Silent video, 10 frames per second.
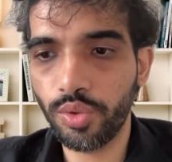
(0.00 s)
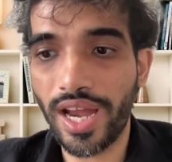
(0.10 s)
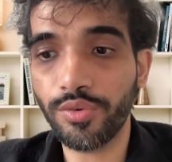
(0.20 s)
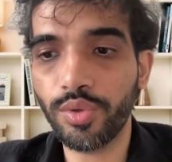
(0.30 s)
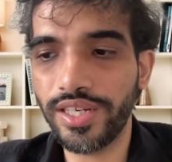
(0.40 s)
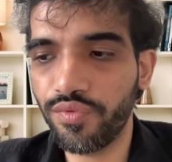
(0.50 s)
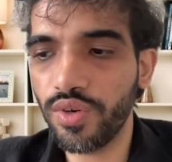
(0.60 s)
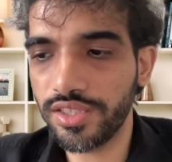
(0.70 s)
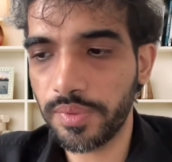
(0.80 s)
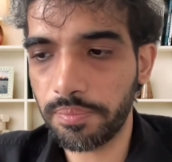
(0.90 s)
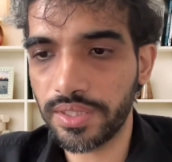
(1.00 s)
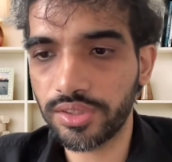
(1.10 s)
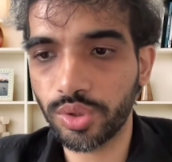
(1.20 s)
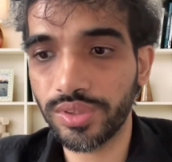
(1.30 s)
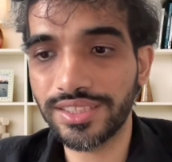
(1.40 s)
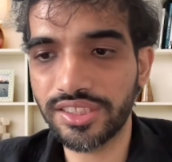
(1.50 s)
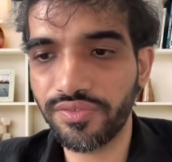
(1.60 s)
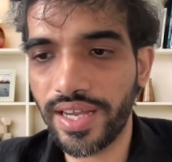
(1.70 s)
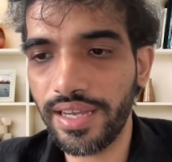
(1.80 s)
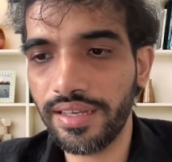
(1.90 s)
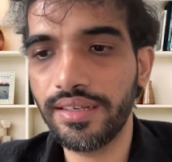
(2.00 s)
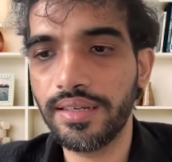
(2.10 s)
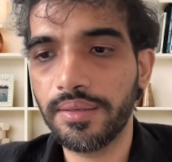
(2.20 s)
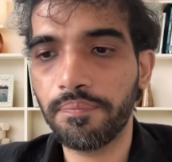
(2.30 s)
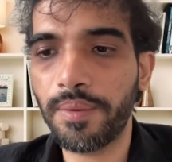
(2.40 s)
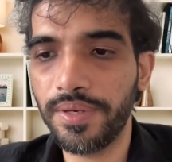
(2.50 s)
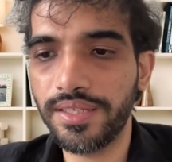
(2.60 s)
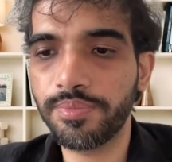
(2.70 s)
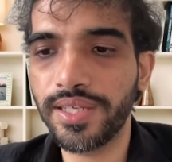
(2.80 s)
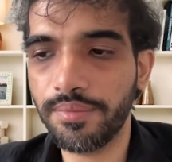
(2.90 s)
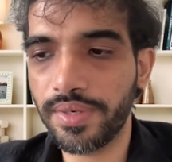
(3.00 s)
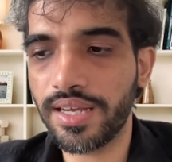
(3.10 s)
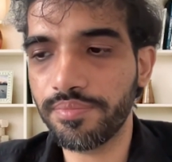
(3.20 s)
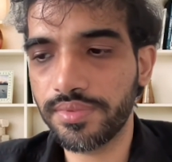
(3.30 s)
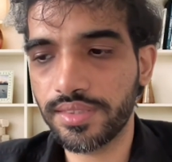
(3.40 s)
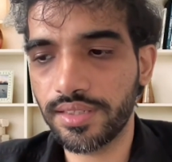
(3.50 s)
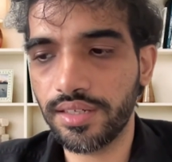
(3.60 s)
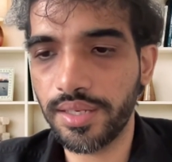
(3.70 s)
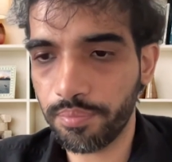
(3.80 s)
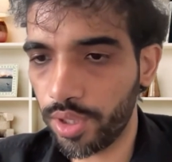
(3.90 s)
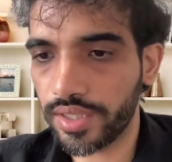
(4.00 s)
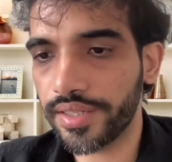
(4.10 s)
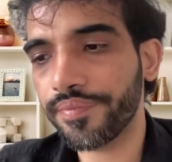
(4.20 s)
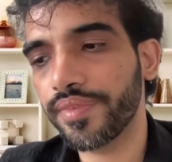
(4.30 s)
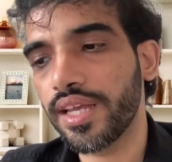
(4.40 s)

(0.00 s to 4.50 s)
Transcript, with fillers: You have to influence people. So this is why public speaking becomes uh, important.